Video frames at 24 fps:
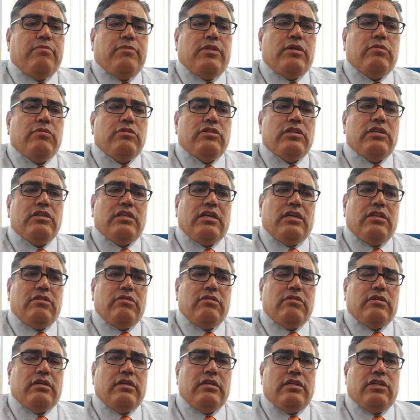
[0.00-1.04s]
There was
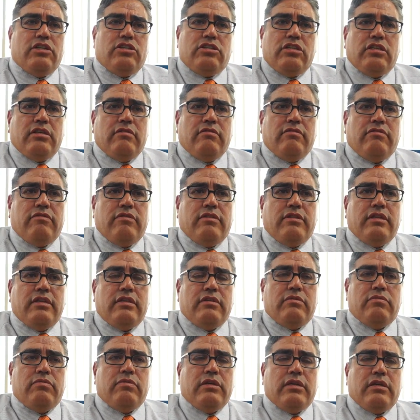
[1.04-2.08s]
another initiative
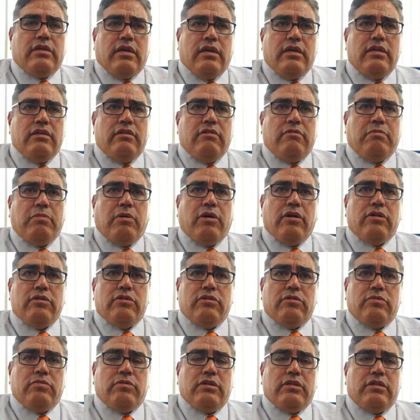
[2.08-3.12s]
that we kind of
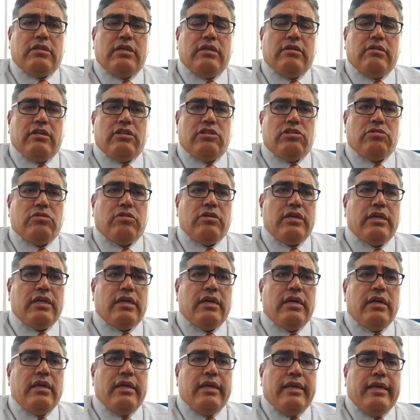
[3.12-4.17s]
partnered with here at
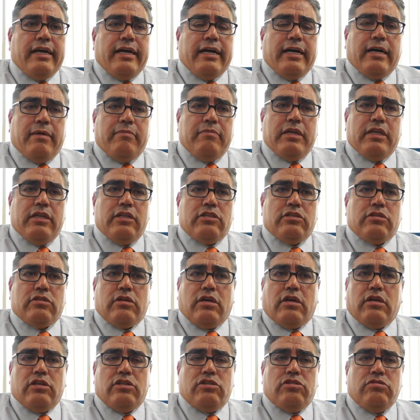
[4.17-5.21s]
Cholla. It is
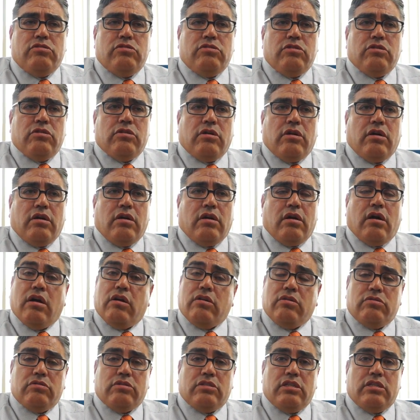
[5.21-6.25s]
our junior
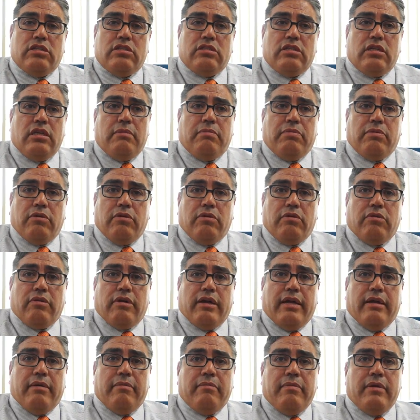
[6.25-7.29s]
ROTC
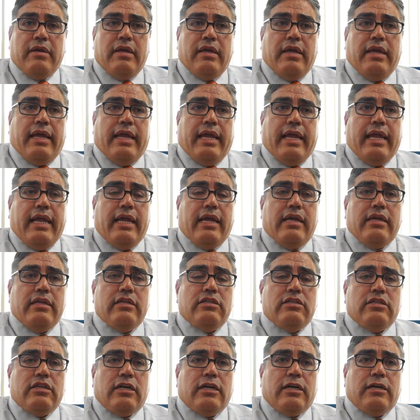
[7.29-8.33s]
program,
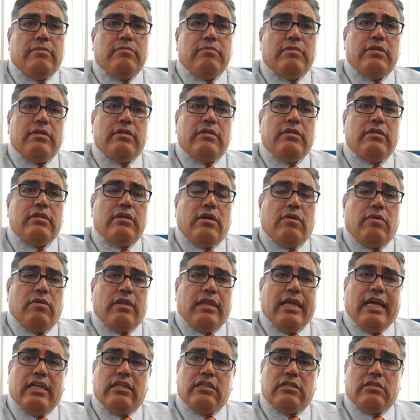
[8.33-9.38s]
and
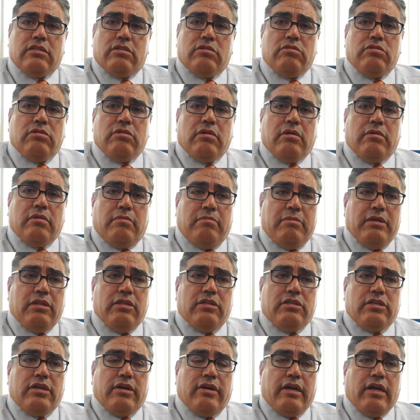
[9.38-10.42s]
that is through the
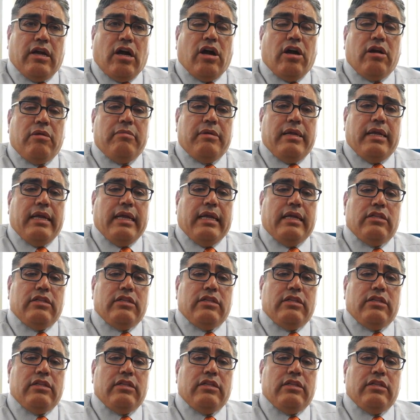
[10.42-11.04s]
military army.